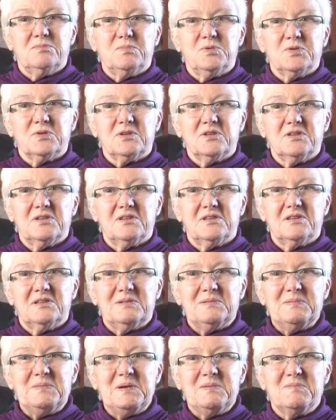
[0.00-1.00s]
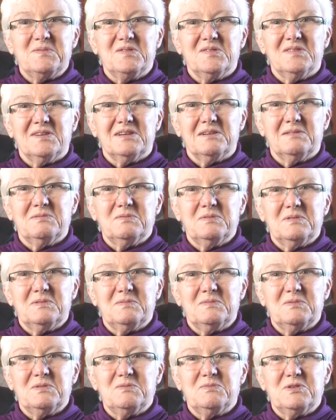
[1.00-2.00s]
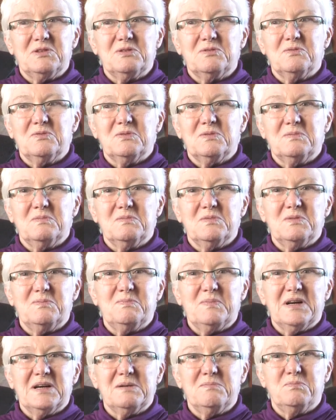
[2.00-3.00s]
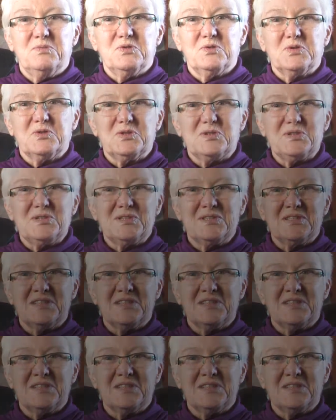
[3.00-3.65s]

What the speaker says: a book. I remember that. We would go and we'd buy books.